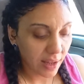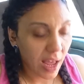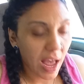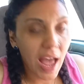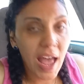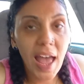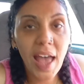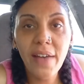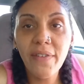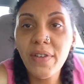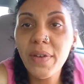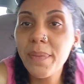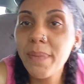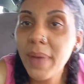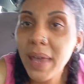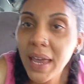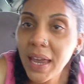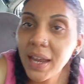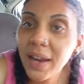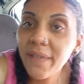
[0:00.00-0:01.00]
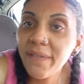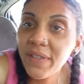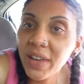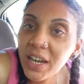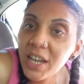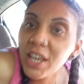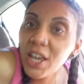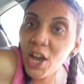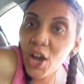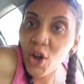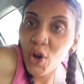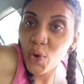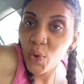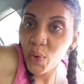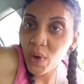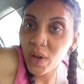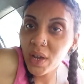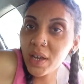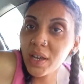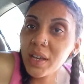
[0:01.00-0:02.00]
I haven't made a video
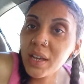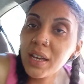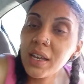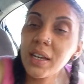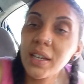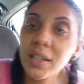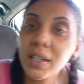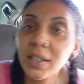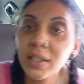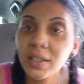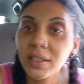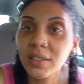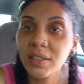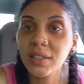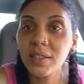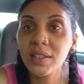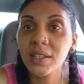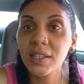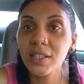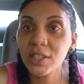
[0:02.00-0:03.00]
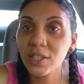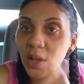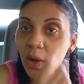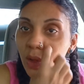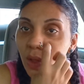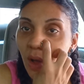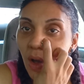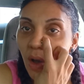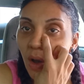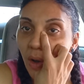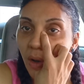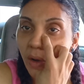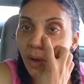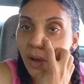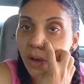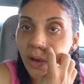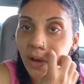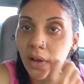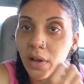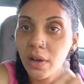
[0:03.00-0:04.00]
in so long,
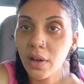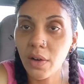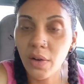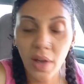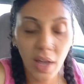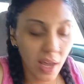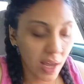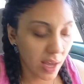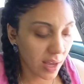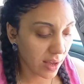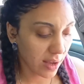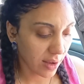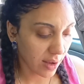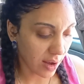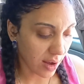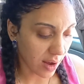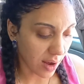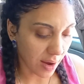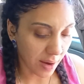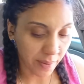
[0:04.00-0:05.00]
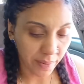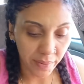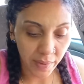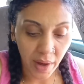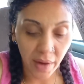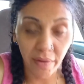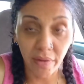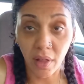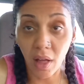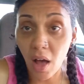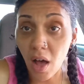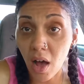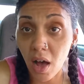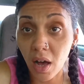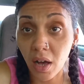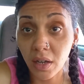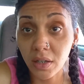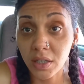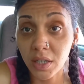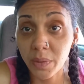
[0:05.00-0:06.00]
okay? A
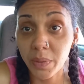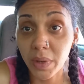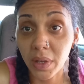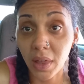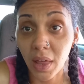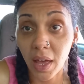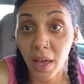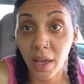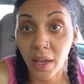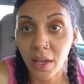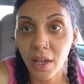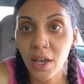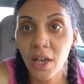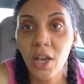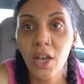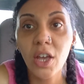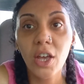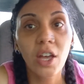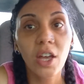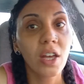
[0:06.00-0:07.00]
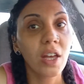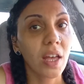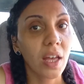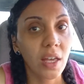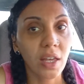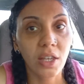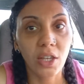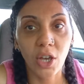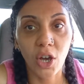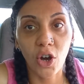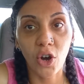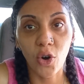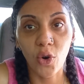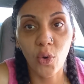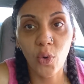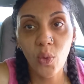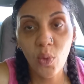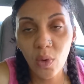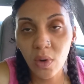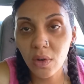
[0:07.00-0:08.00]
vlog to be like,
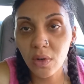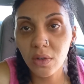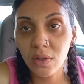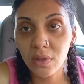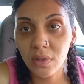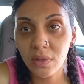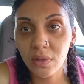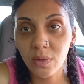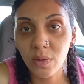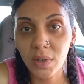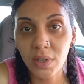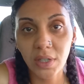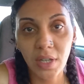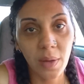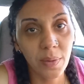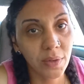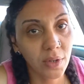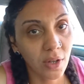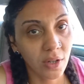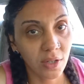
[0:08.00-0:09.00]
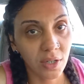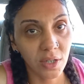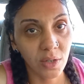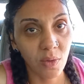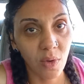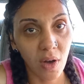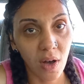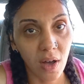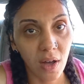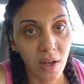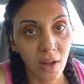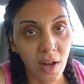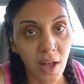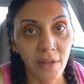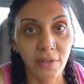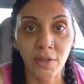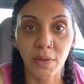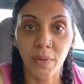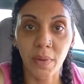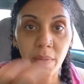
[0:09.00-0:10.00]
yo, what's up, Saucy Squad? I
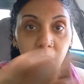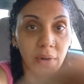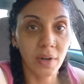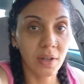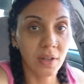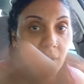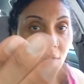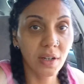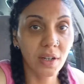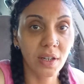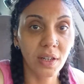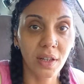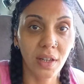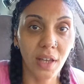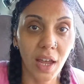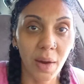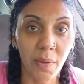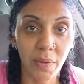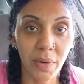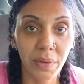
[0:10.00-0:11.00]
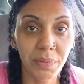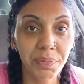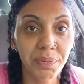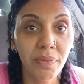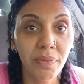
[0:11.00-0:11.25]
have to remember to look in the camera.